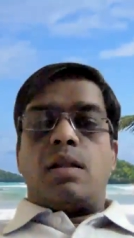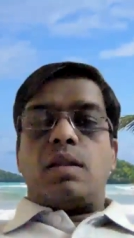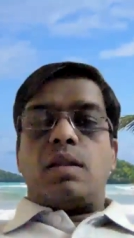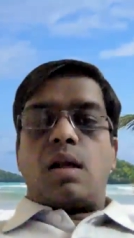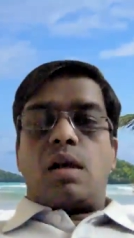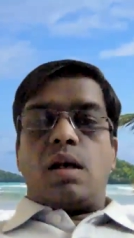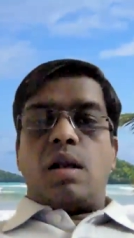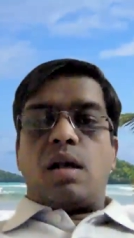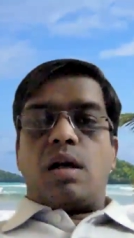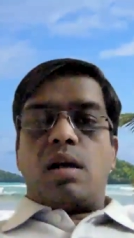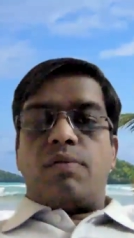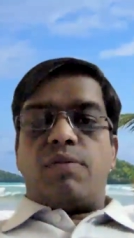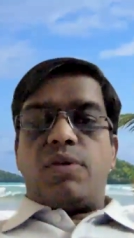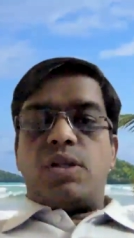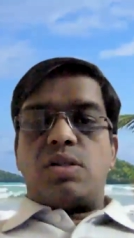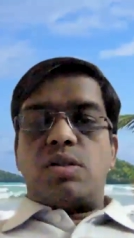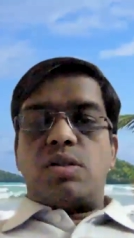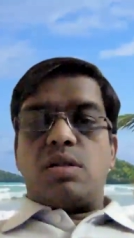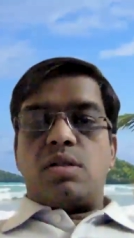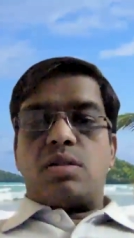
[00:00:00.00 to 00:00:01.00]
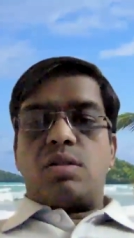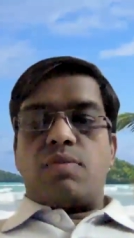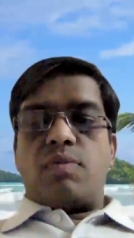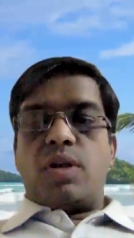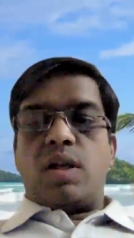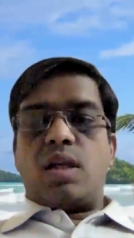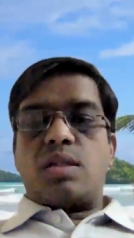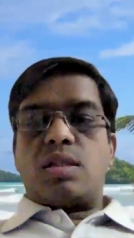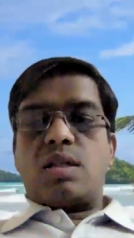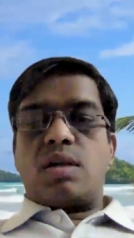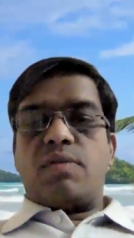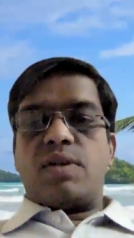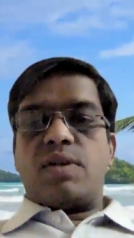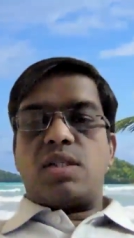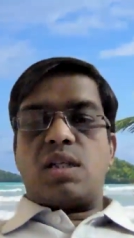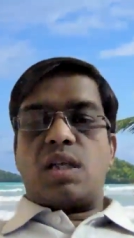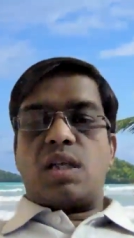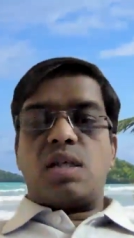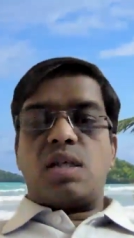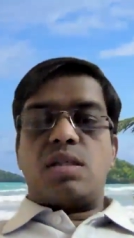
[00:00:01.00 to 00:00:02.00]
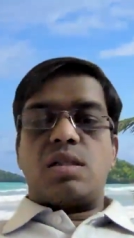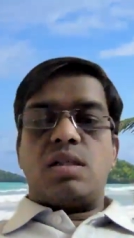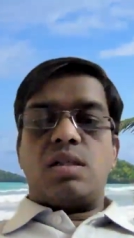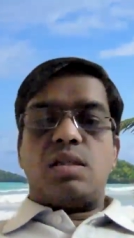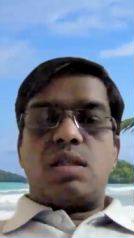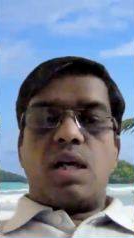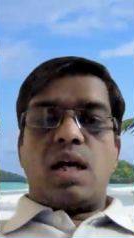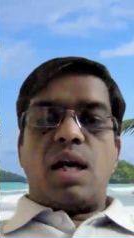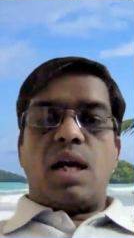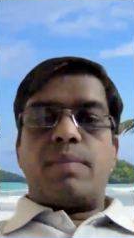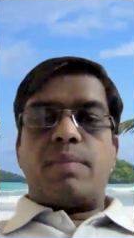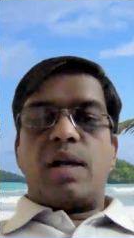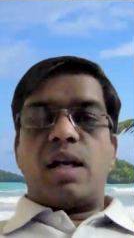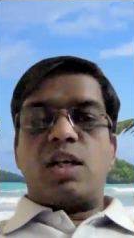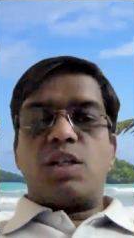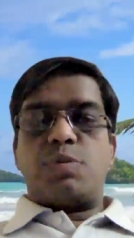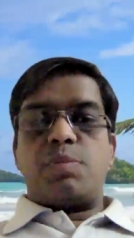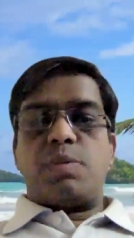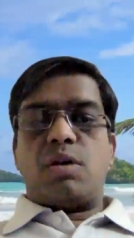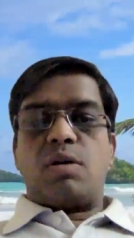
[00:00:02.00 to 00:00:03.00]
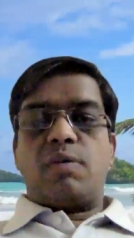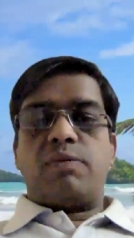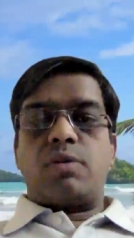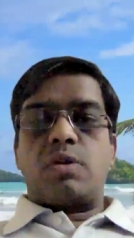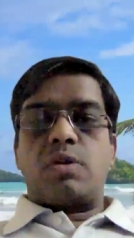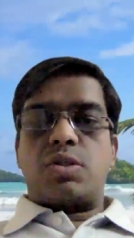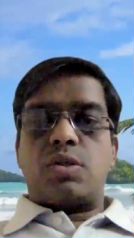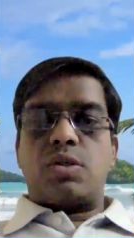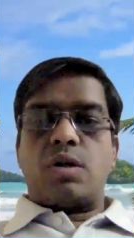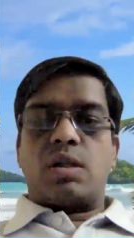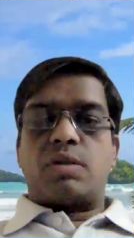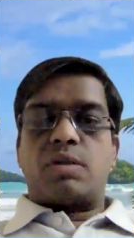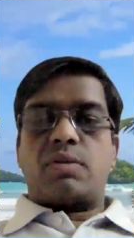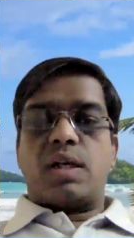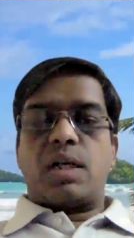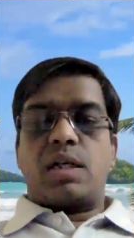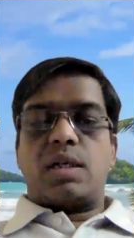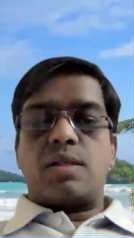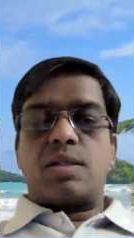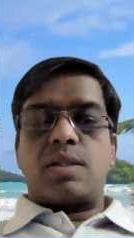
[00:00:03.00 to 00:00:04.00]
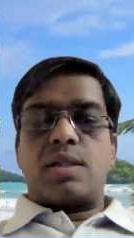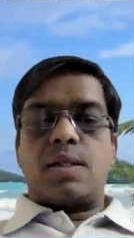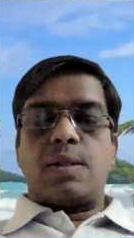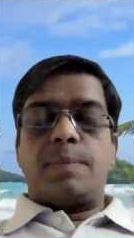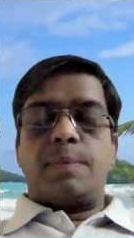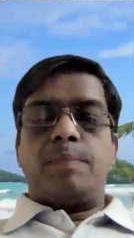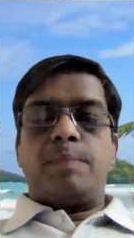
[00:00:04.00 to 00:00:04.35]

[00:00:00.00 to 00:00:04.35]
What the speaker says: the clinical features, various investigations, and management of osteoarthritis.